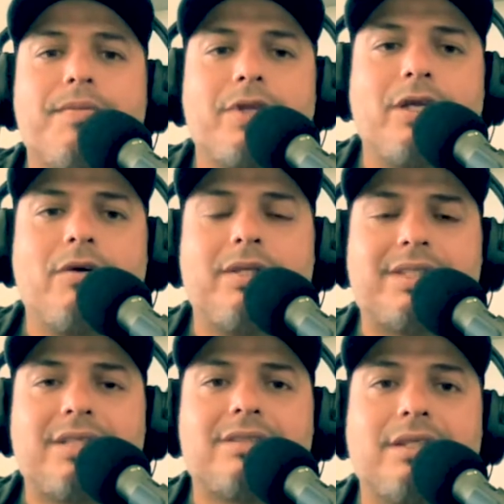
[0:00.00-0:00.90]
You know, it
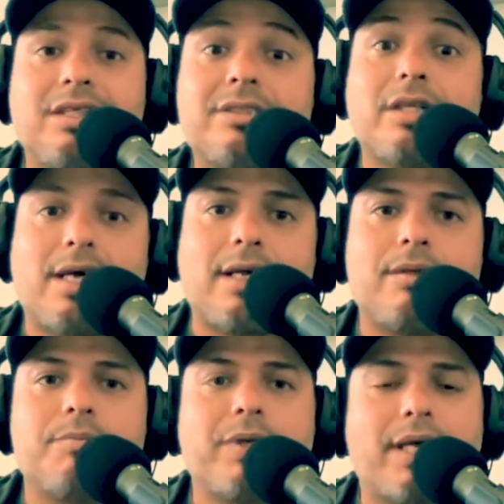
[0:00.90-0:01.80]
takes it takes a lot,
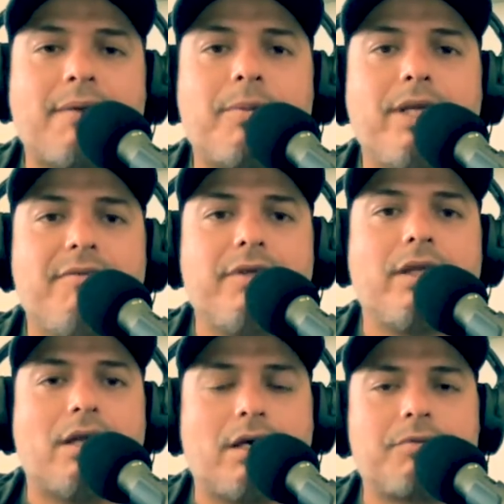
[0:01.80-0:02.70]
but I believe in the
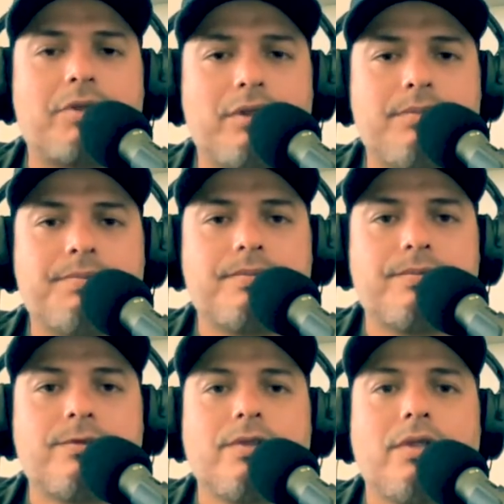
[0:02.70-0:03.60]
long run,
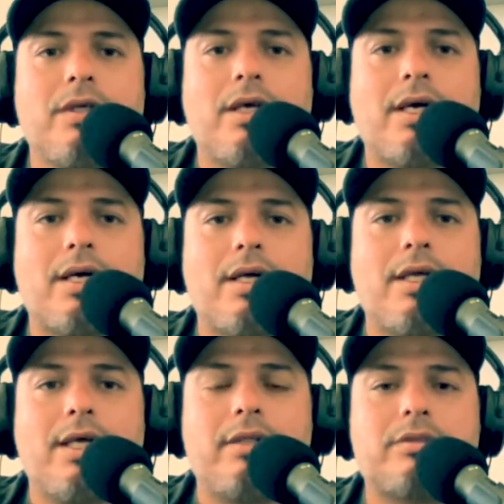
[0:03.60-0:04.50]

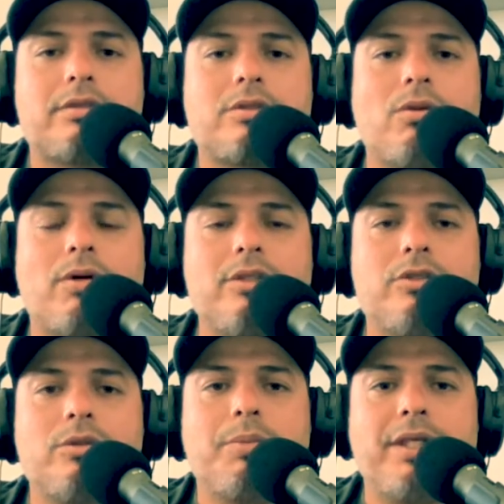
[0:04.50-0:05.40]
it's going
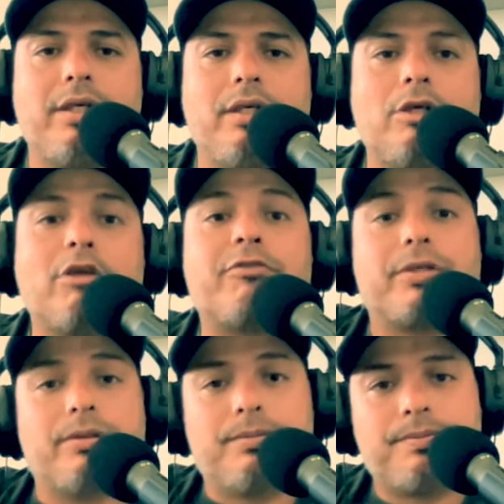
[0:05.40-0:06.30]
to be good for
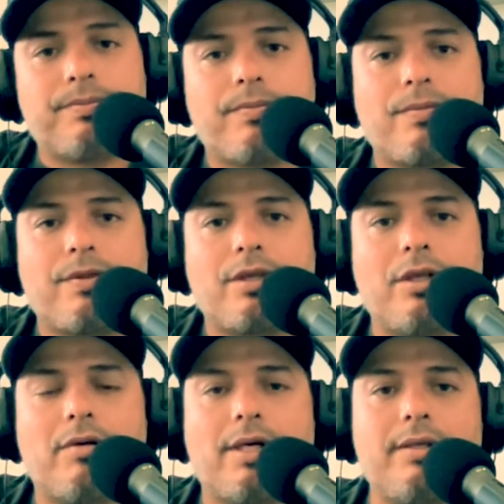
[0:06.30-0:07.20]
you. You
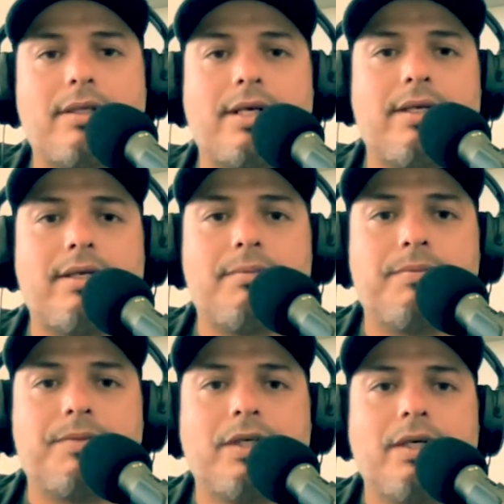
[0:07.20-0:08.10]
know, I I
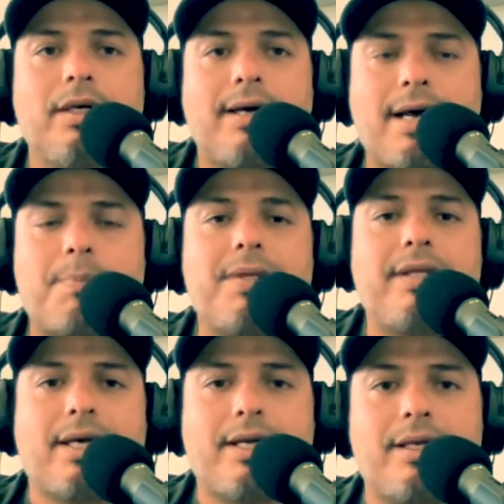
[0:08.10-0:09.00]
am happy
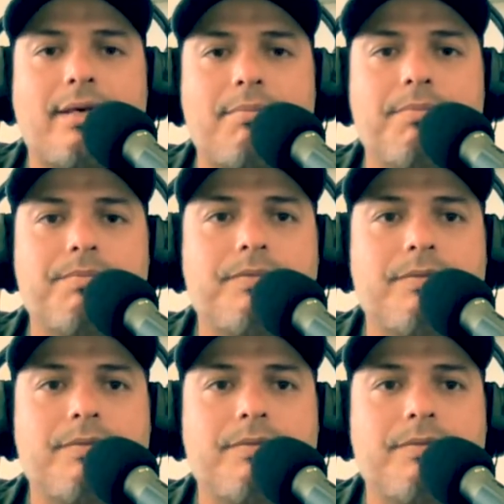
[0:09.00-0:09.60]
that I'm